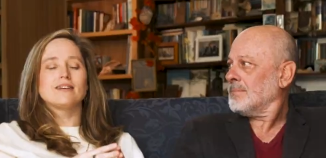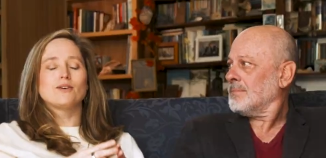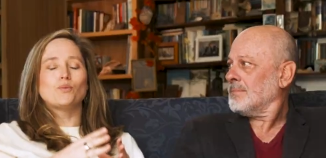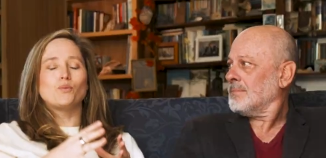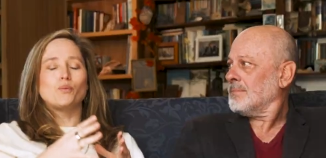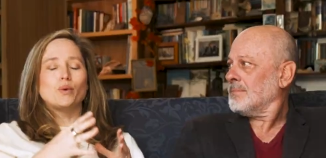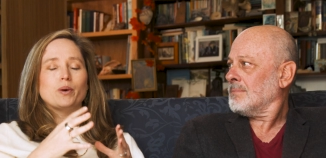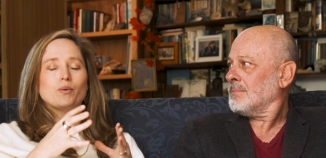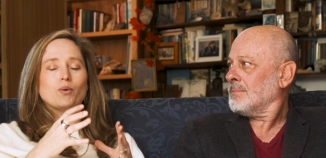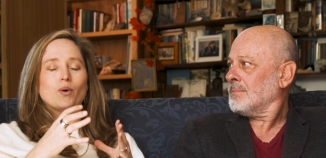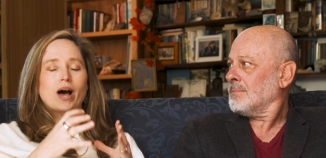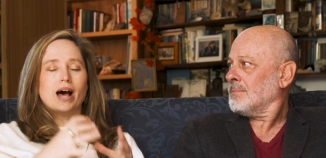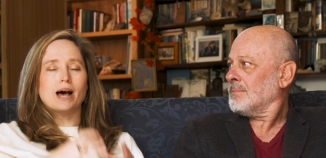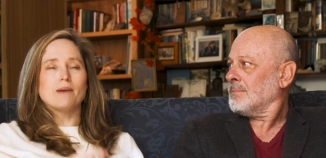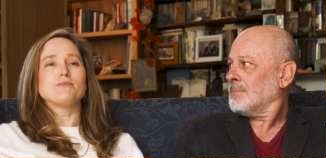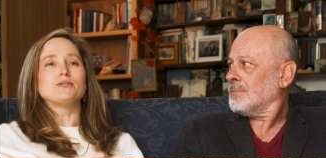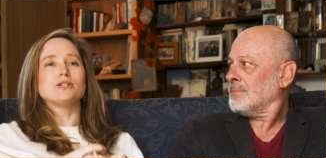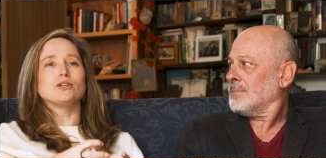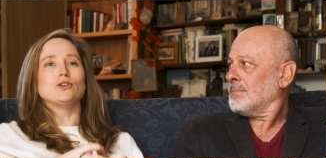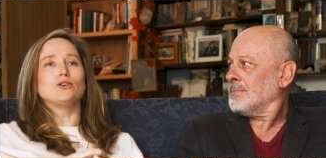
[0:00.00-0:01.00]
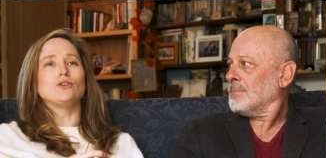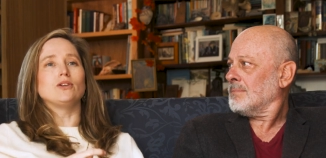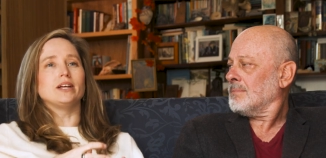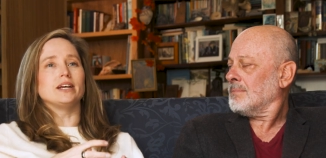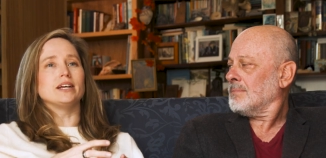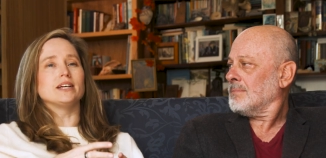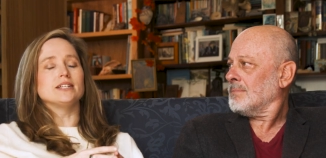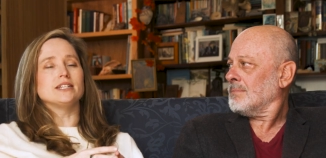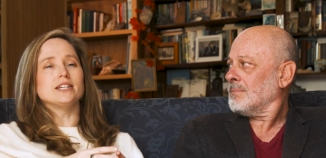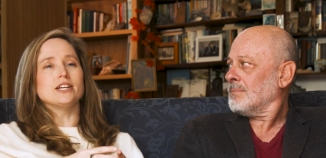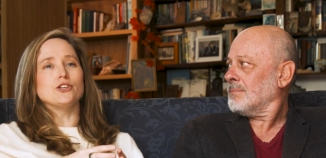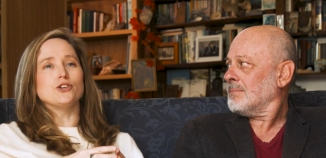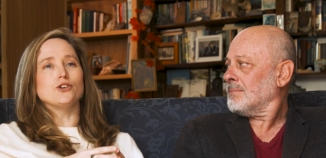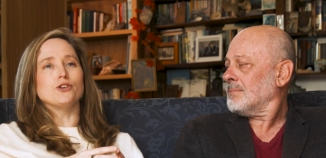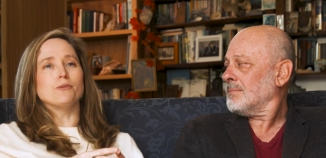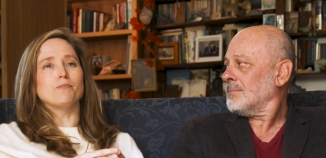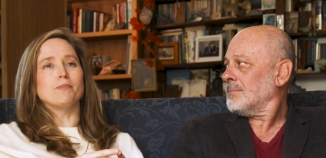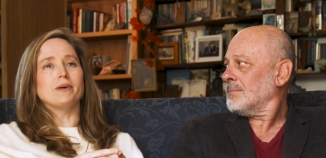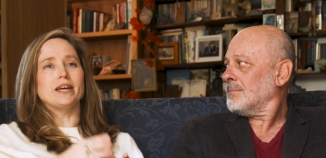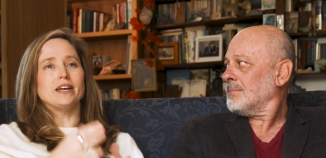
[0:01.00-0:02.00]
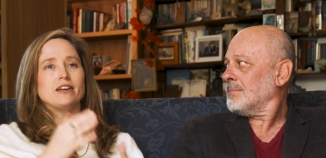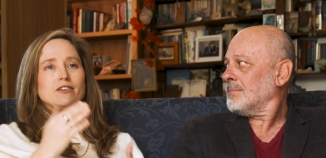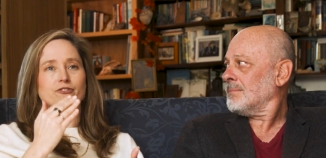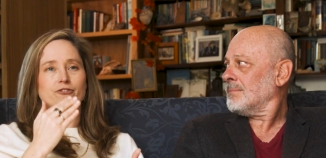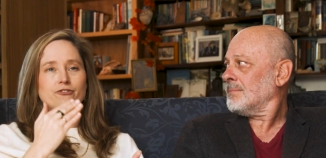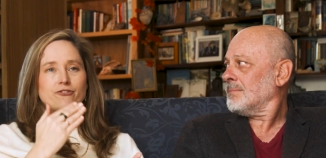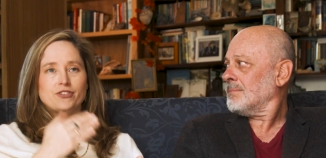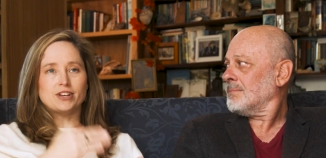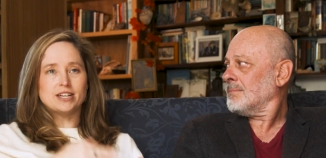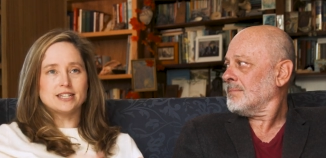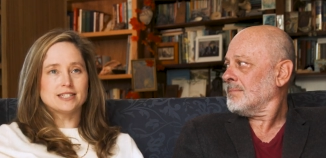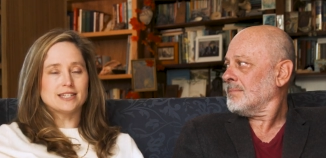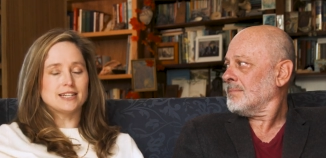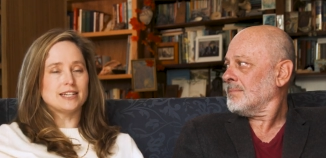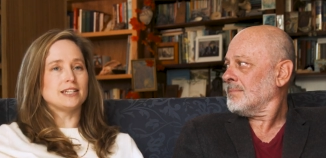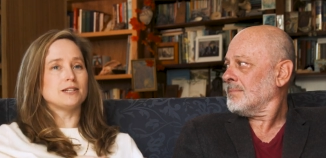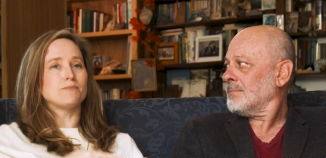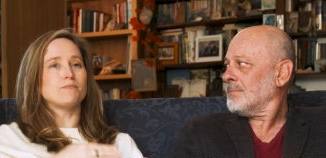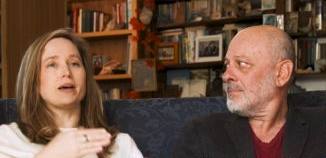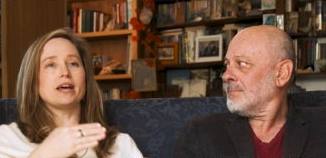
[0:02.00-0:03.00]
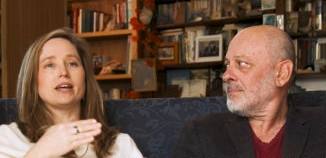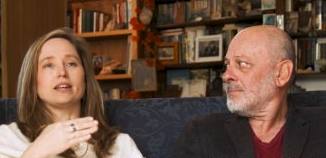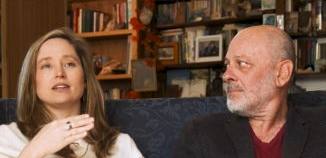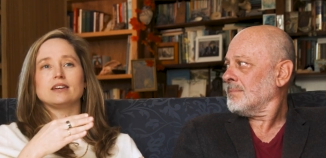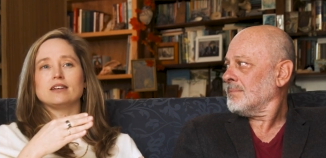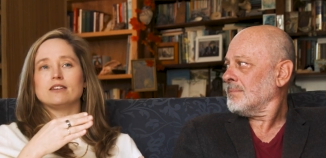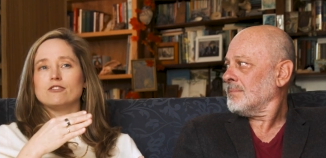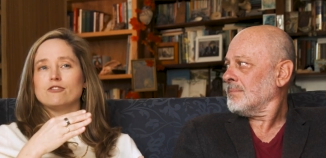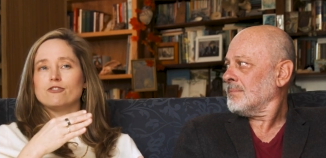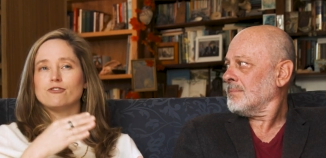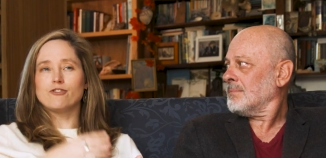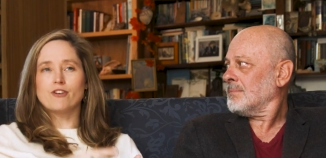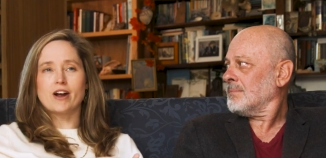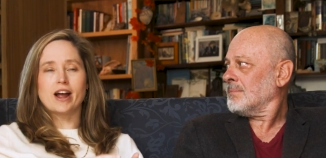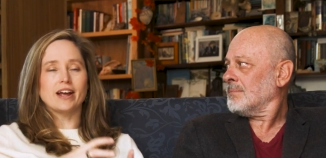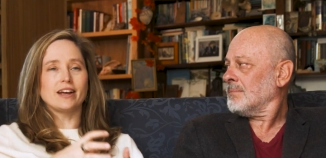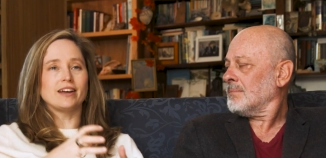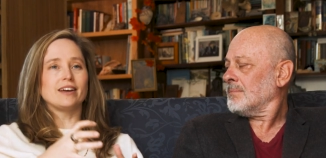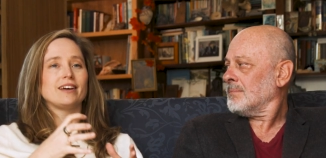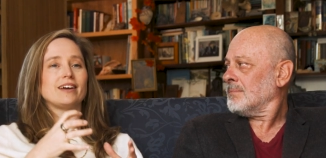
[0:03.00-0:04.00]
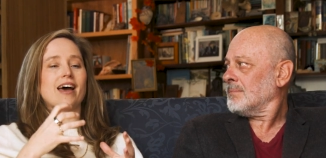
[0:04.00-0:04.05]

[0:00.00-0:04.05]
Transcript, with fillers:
Speaker 1: We will absolutely continue to be fiercely independent, frank